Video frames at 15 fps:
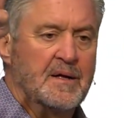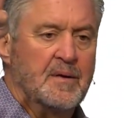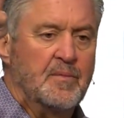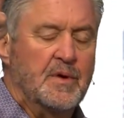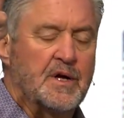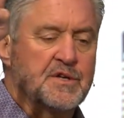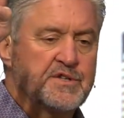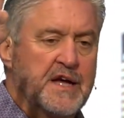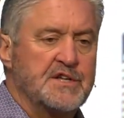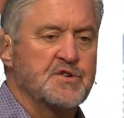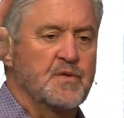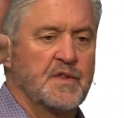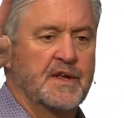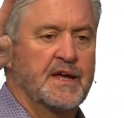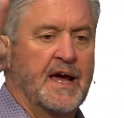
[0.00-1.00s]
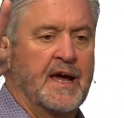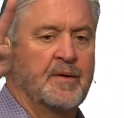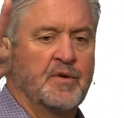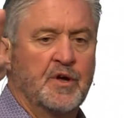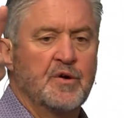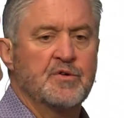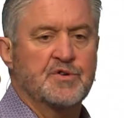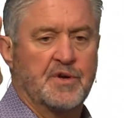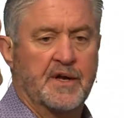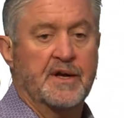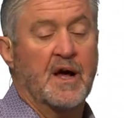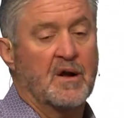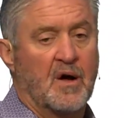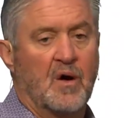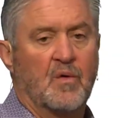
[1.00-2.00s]
Because that's when the game usually,
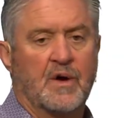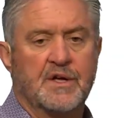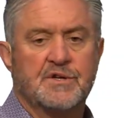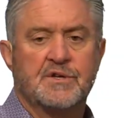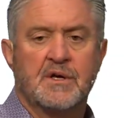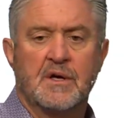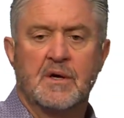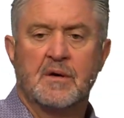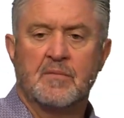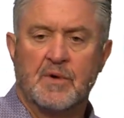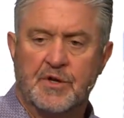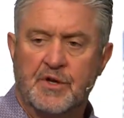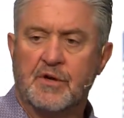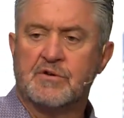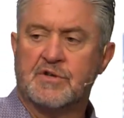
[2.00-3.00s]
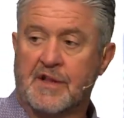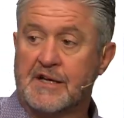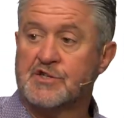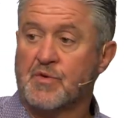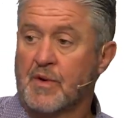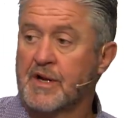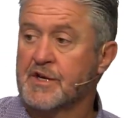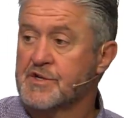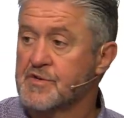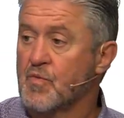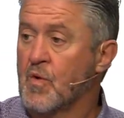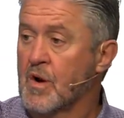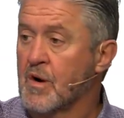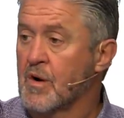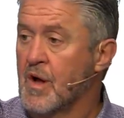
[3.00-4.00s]
not always, but usually that's when it's
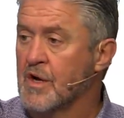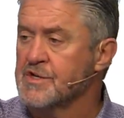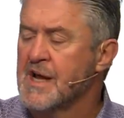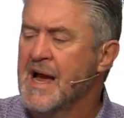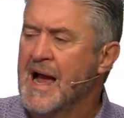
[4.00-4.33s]
won or lost.